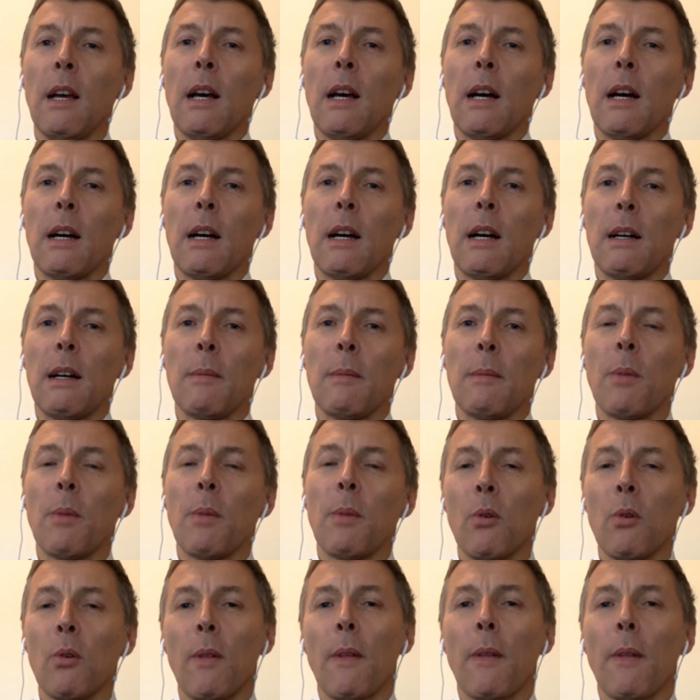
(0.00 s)
uh,
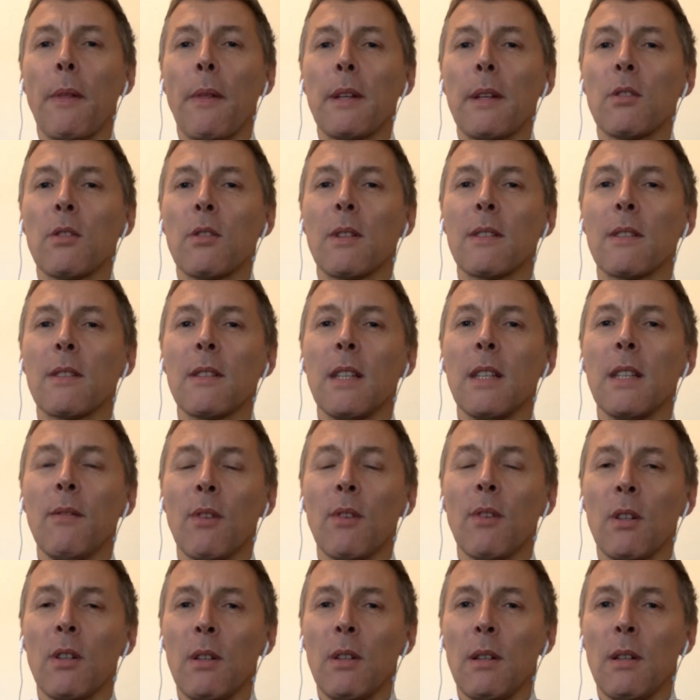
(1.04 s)
both the
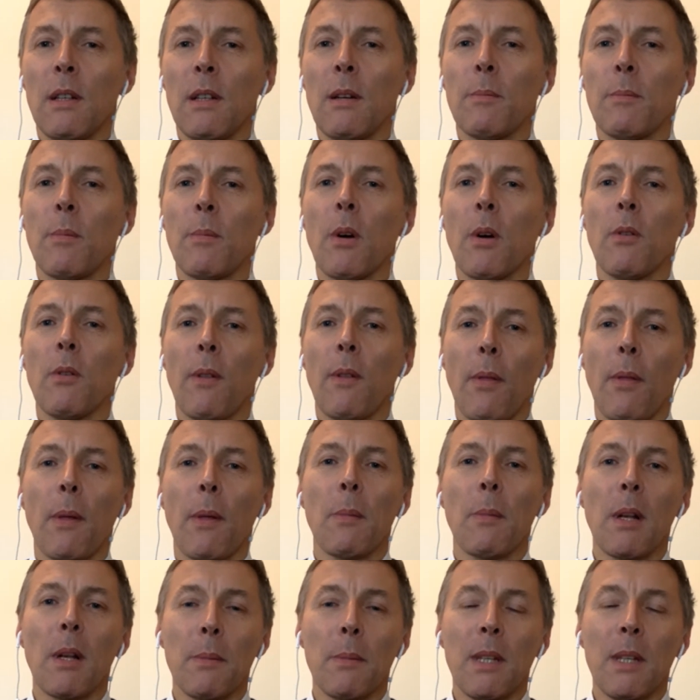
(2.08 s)
transceiver, both the
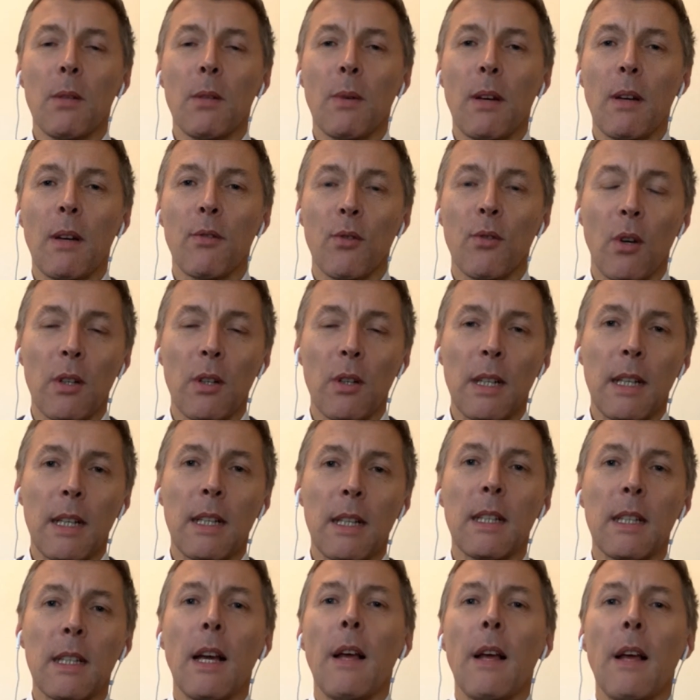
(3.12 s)
millimeter wave front
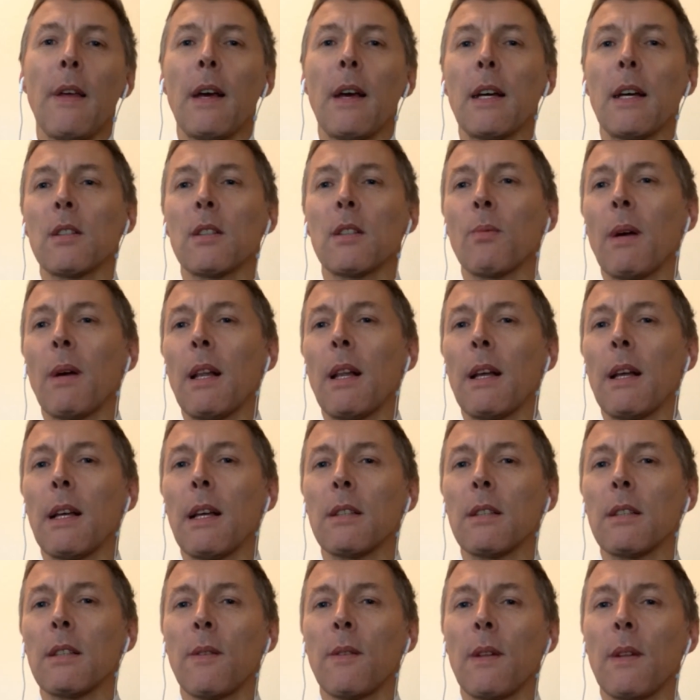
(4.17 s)
end, as well
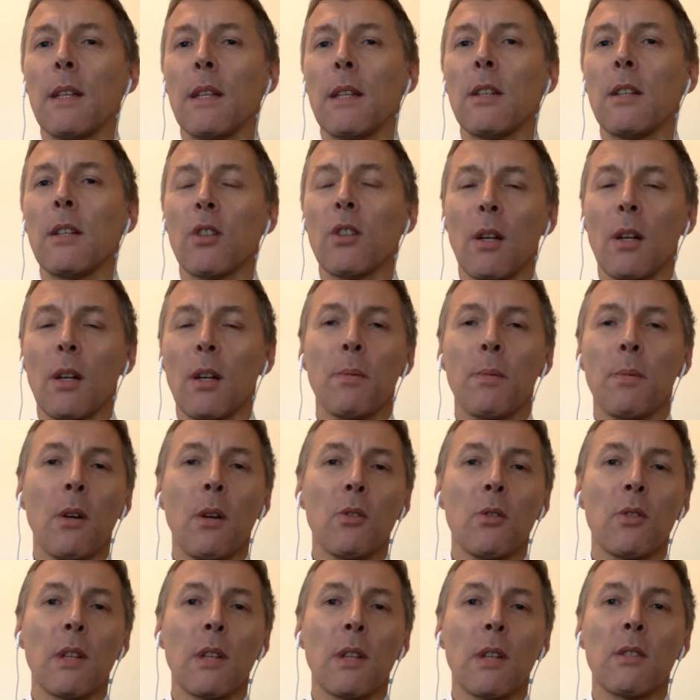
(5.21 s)
as the digital
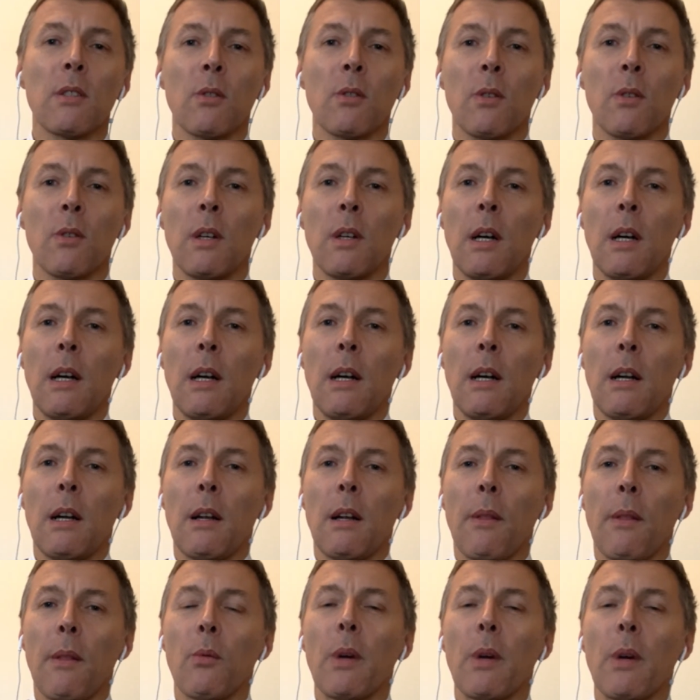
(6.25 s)
processor,
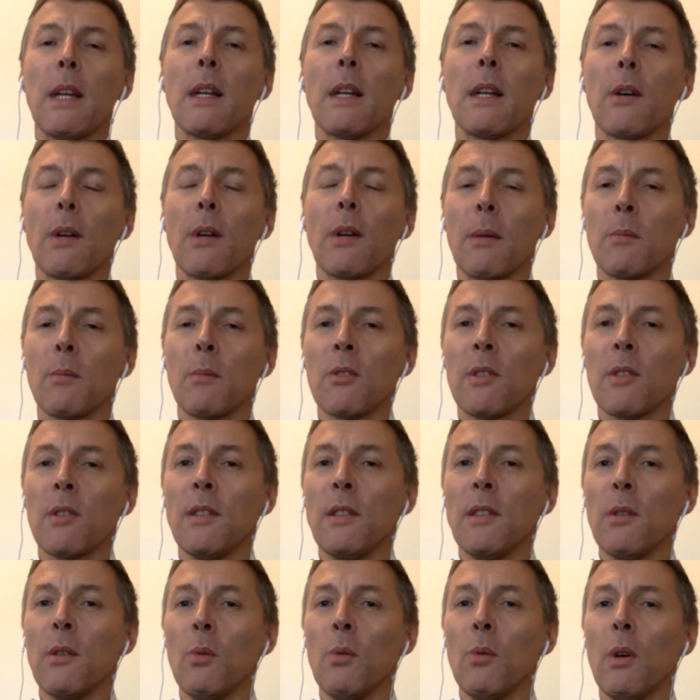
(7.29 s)
the radar
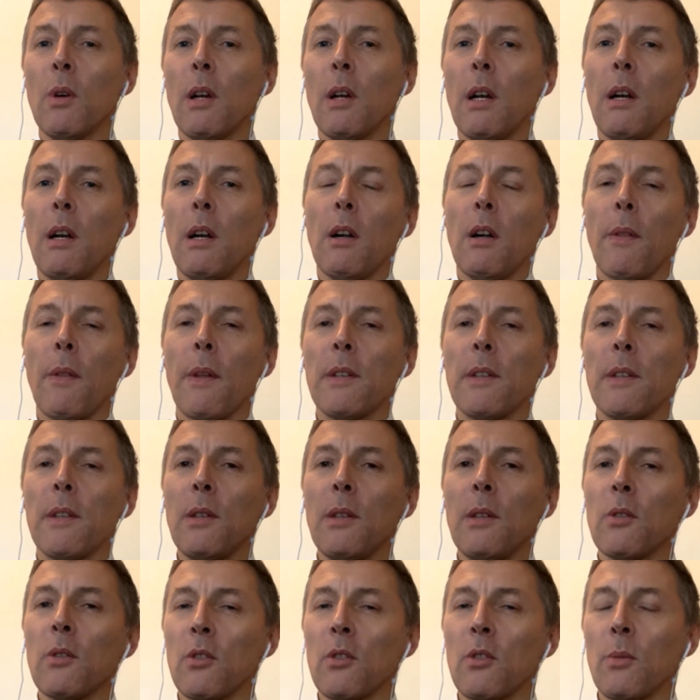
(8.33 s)
MCU, that
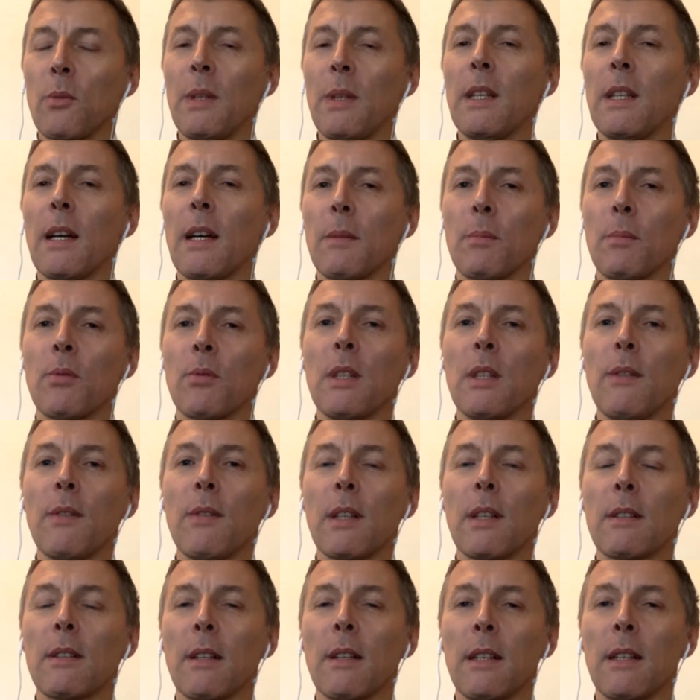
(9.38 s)
used to be done
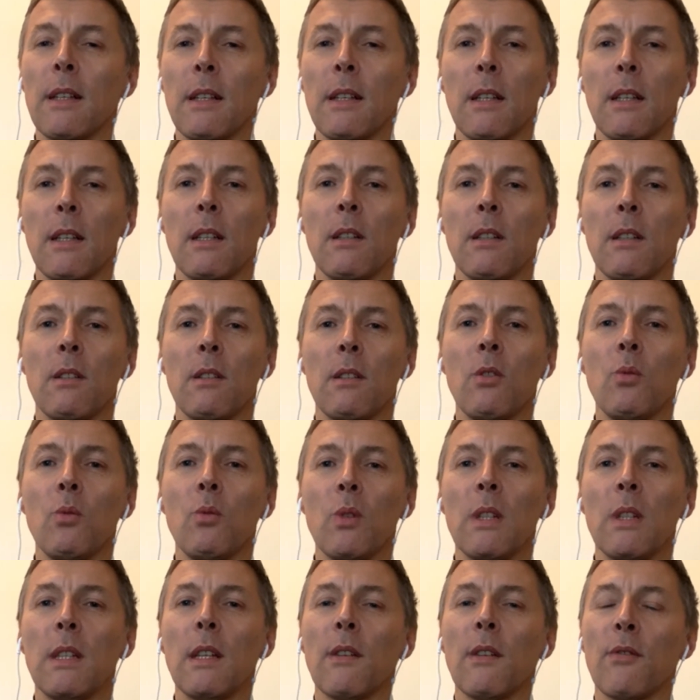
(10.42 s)
previously in two
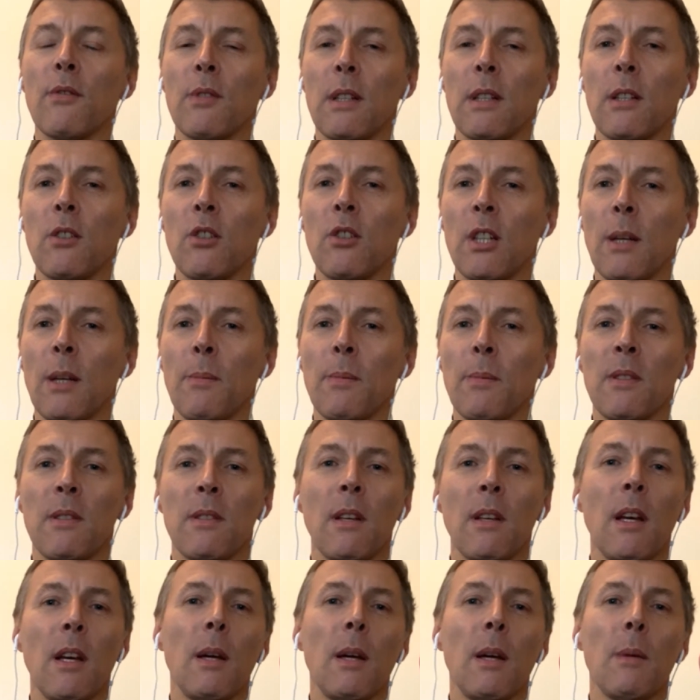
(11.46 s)
different
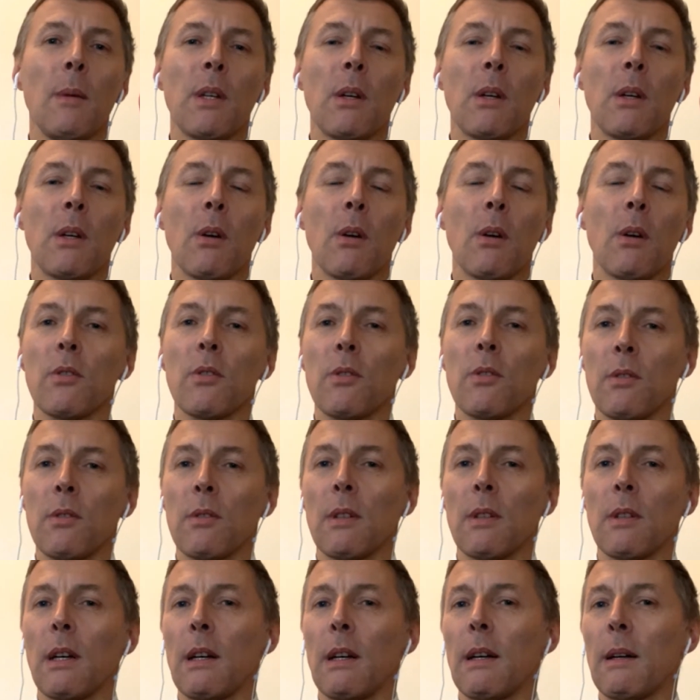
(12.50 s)
chips because
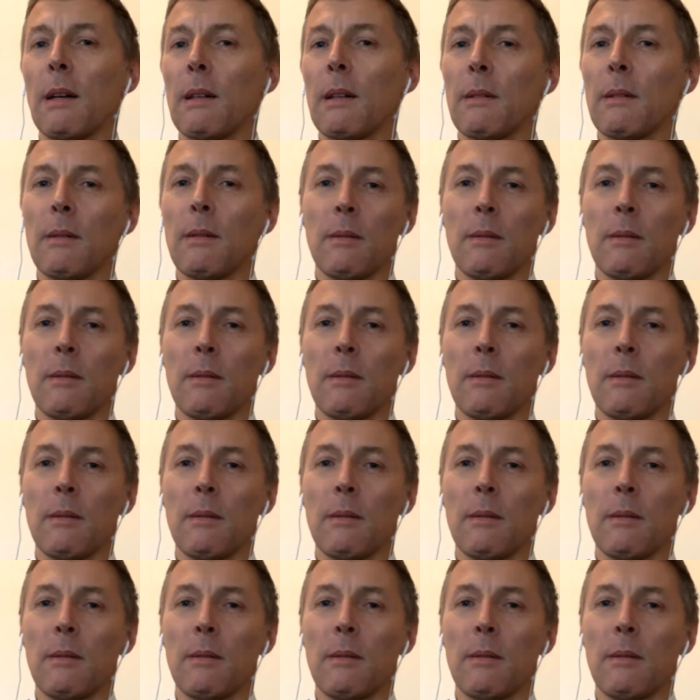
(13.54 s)
uh,